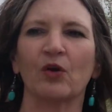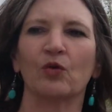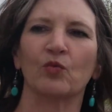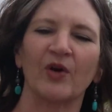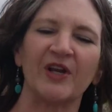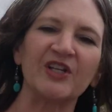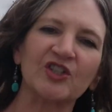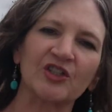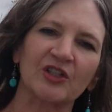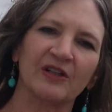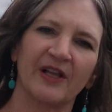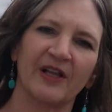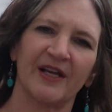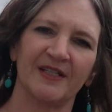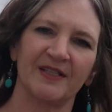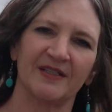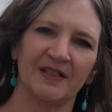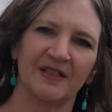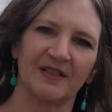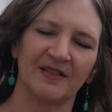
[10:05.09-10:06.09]

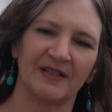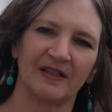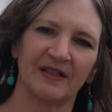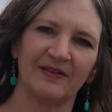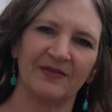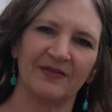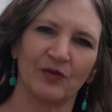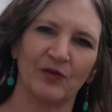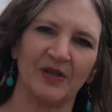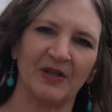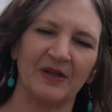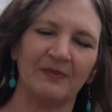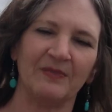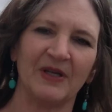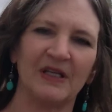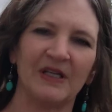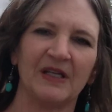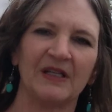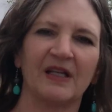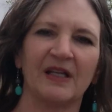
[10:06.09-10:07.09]
racializing slavery,
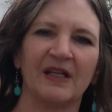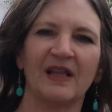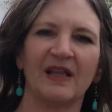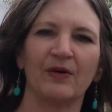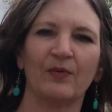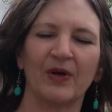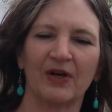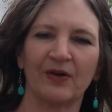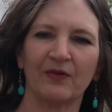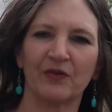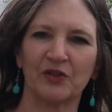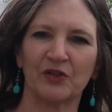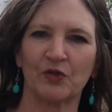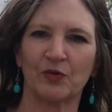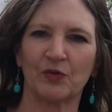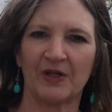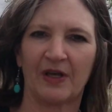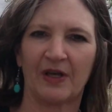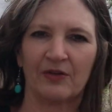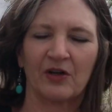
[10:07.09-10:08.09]
meaning that they went over
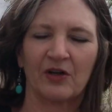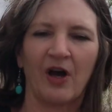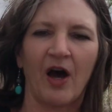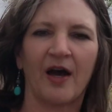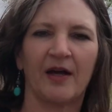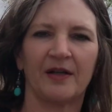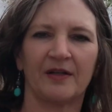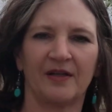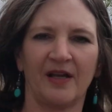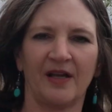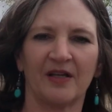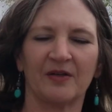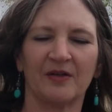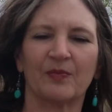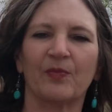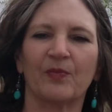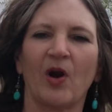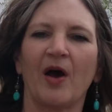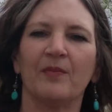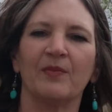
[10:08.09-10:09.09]
to another
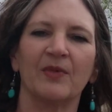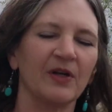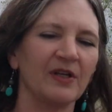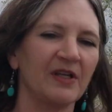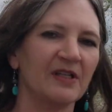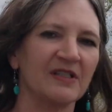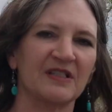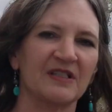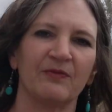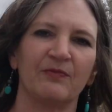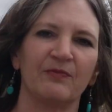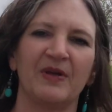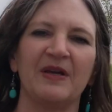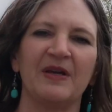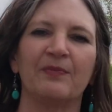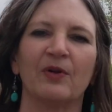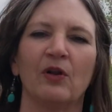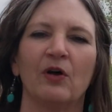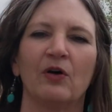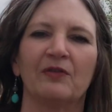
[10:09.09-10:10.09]
continent, brought millions of
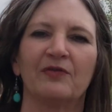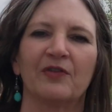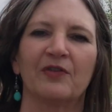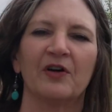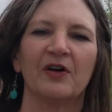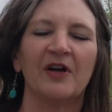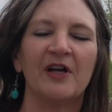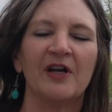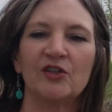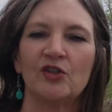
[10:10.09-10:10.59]
people over,